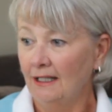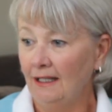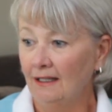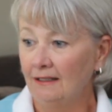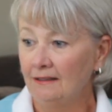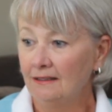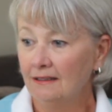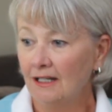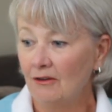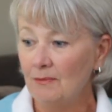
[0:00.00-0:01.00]
And
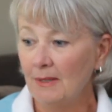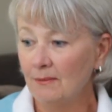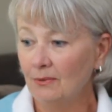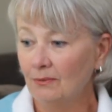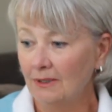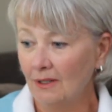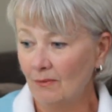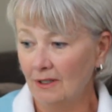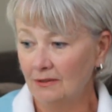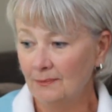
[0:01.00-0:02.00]
I remember when I
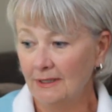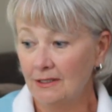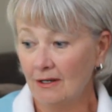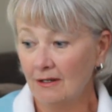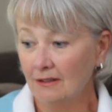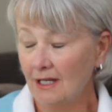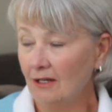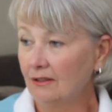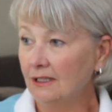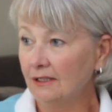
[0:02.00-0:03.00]
walked my dog
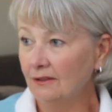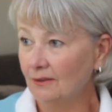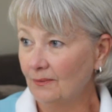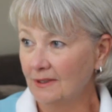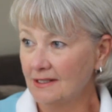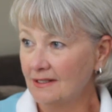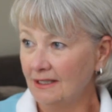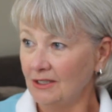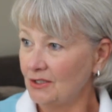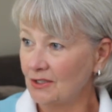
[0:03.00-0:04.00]
how clear it was,
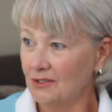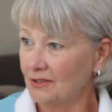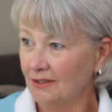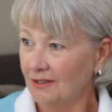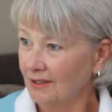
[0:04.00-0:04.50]
and you just